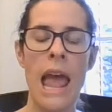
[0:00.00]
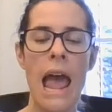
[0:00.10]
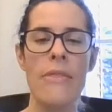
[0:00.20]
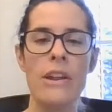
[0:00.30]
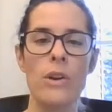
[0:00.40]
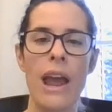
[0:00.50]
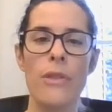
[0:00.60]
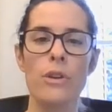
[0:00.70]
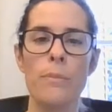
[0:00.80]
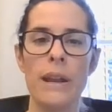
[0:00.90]
and then your
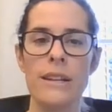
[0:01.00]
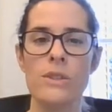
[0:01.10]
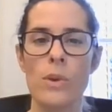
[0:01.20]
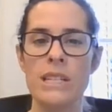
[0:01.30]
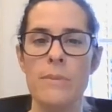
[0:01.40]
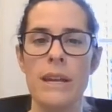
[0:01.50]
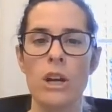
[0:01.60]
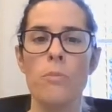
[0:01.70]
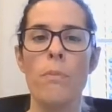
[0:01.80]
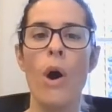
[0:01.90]
other bin is going to be
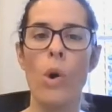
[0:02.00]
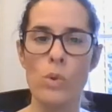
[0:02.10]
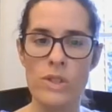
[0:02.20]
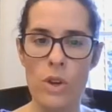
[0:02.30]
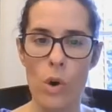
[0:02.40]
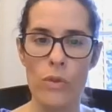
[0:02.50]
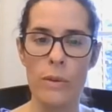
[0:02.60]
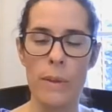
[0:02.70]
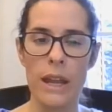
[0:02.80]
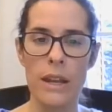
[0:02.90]
a
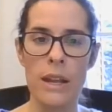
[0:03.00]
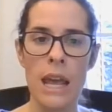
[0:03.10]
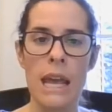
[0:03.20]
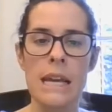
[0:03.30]
post-COVID bin.